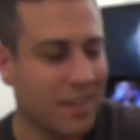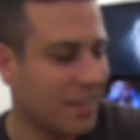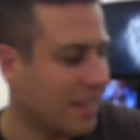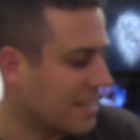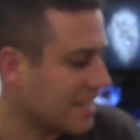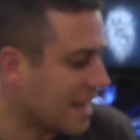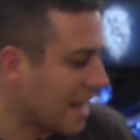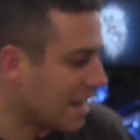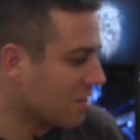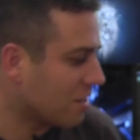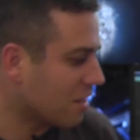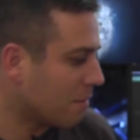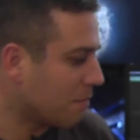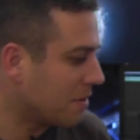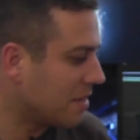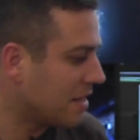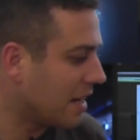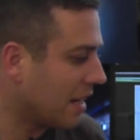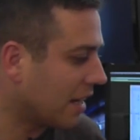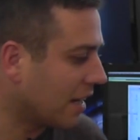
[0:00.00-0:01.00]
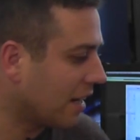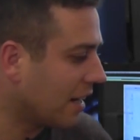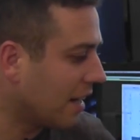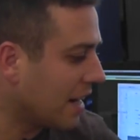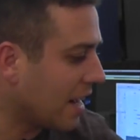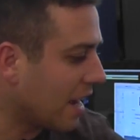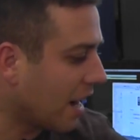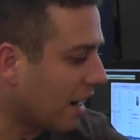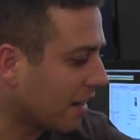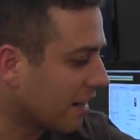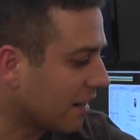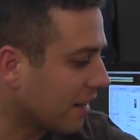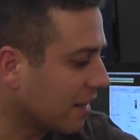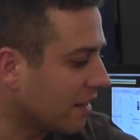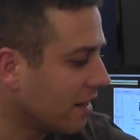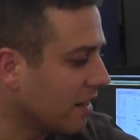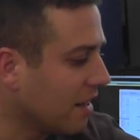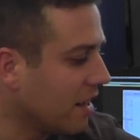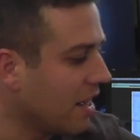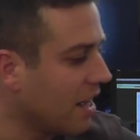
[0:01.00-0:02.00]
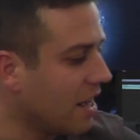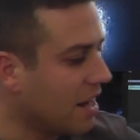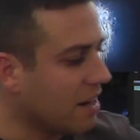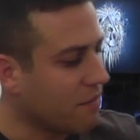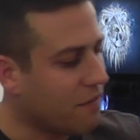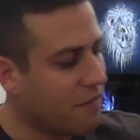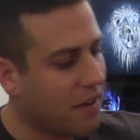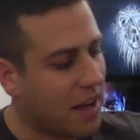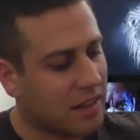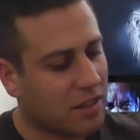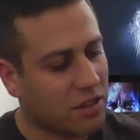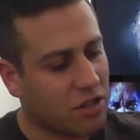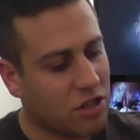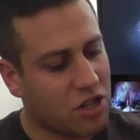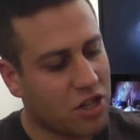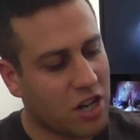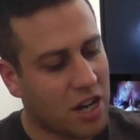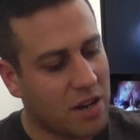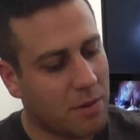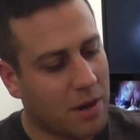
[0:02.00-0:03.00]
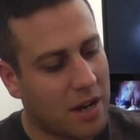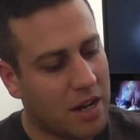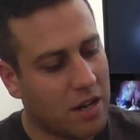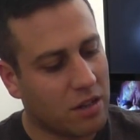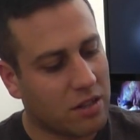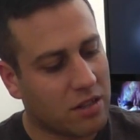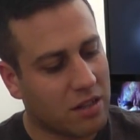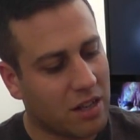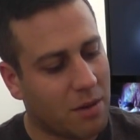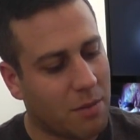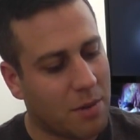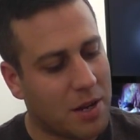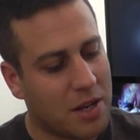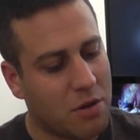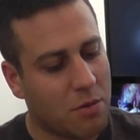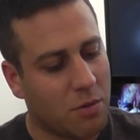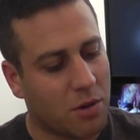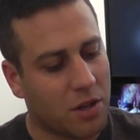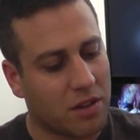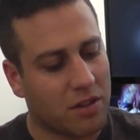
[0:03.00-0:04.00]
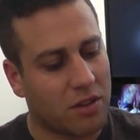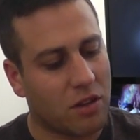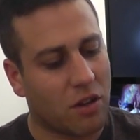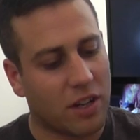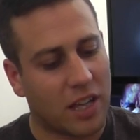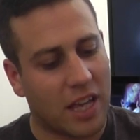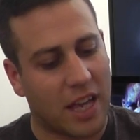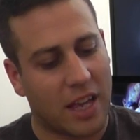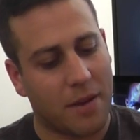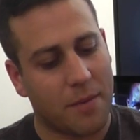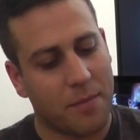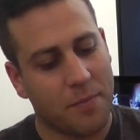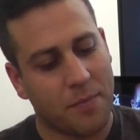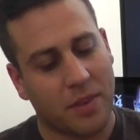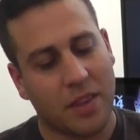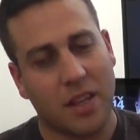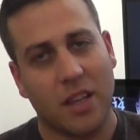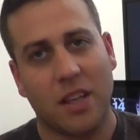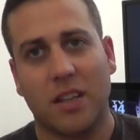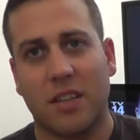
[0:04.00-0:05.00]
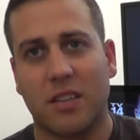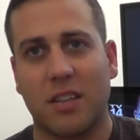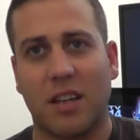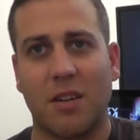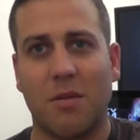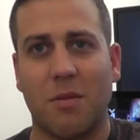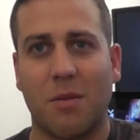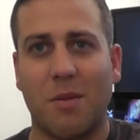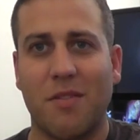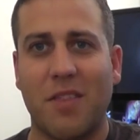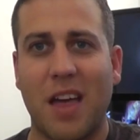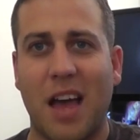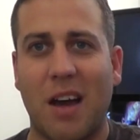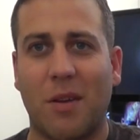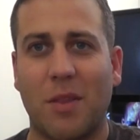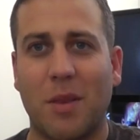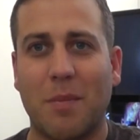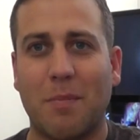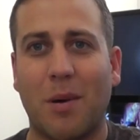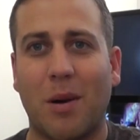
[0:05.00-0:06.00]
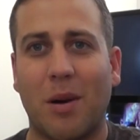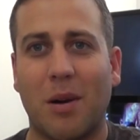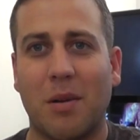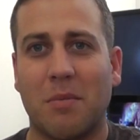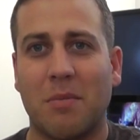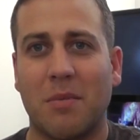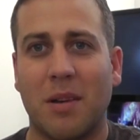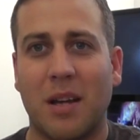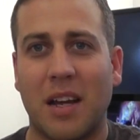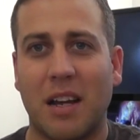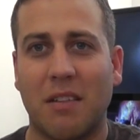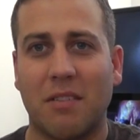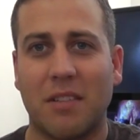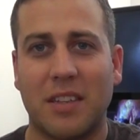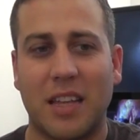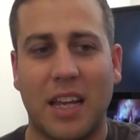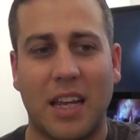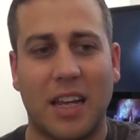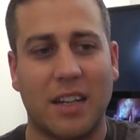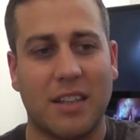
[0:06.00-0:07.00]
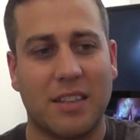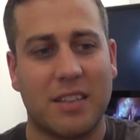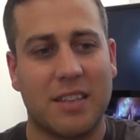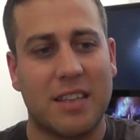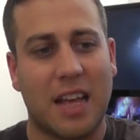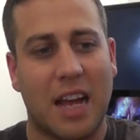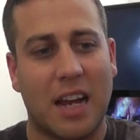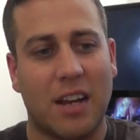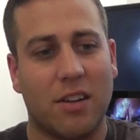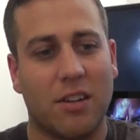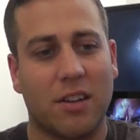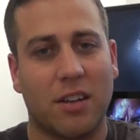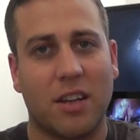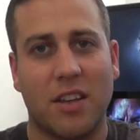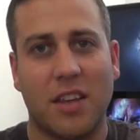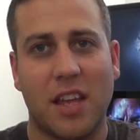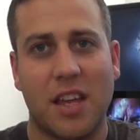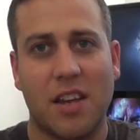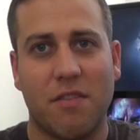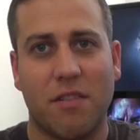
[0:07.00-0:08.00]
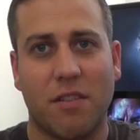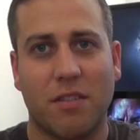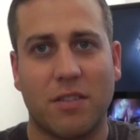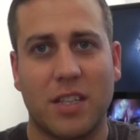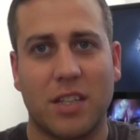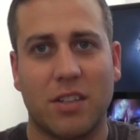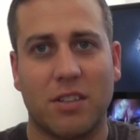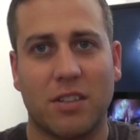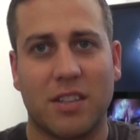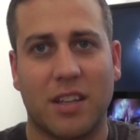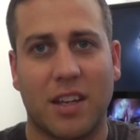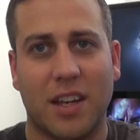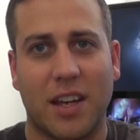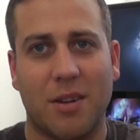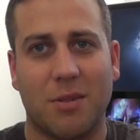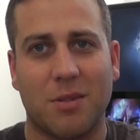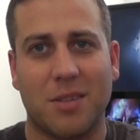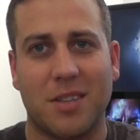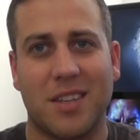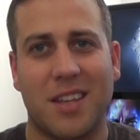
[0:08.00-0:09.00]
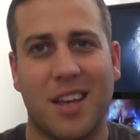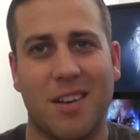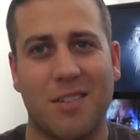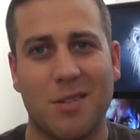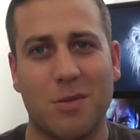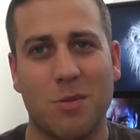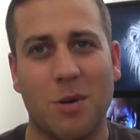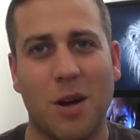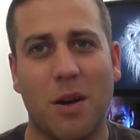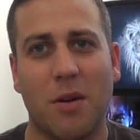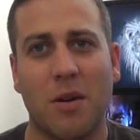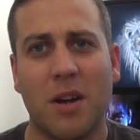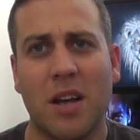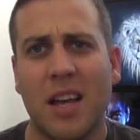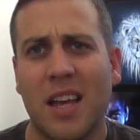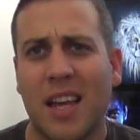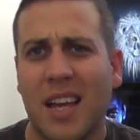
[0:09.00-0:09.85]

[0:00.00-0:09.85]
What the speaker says: that is actually particularly ugly. And in fact, I'll just show you what it looks like when you want to dock it. So with that on the bottom, how ridiculous does that look? And then you've obviously got something else in there as well.